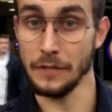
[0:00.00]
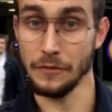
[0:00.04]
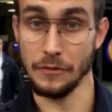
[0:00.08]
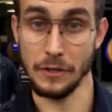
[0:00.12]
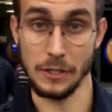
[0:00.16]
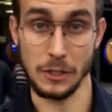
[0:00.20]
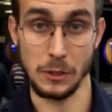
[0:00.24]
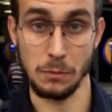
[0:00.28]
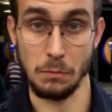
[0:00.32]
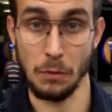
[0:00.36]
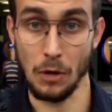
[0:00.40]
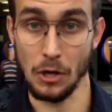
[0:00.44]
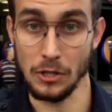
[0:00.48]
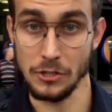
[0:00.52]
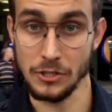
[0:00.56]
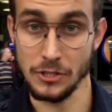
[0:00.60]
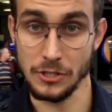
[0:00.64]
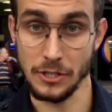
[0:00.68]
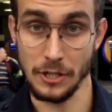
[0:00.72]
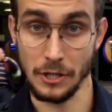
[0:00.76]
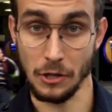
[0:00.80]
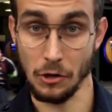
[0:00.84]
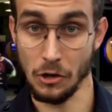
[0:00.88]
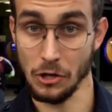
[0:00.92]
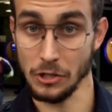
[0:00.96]
in different
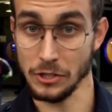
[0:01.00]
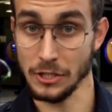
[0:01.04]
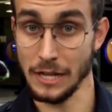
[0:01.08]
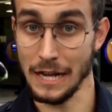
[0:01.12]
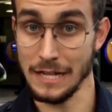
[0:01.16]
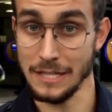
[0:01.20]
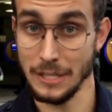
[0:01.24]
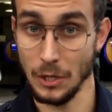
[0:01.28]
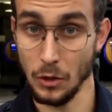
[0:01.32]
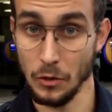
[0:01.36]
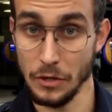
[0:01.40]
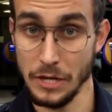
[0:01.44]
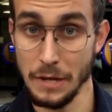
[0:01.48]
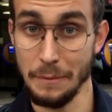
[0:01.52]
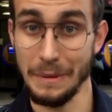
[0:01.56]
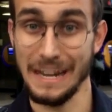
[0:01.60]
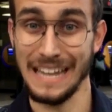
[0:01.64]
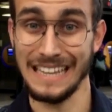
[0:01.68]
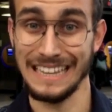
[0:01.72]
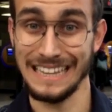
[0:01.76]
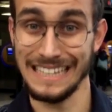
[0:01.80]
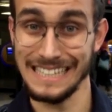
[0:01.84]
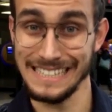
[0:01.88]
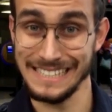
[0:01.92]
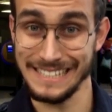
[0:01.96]
spots across Catalonia,
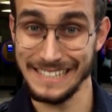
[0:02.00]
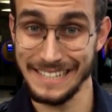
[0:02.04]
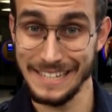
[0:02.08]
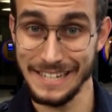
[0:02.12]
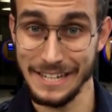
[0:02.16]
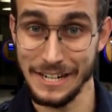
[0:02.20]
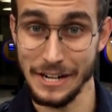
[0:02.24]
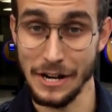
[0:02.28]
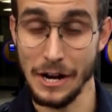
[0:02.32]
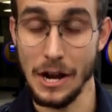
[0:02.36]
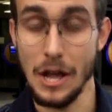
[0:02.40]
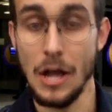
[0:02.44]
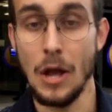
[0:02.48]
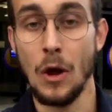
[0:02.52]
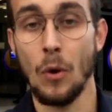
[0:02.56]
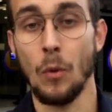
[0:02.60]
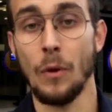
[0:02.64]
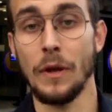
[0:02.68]
but at least here,